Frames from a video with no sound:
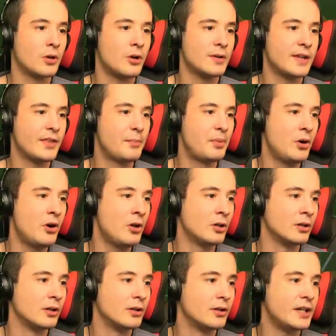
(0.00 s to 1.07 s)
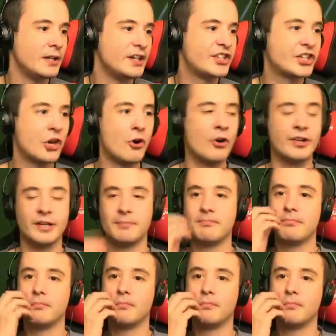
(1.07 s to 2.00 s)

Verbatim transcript: Can't get the ball. He scored.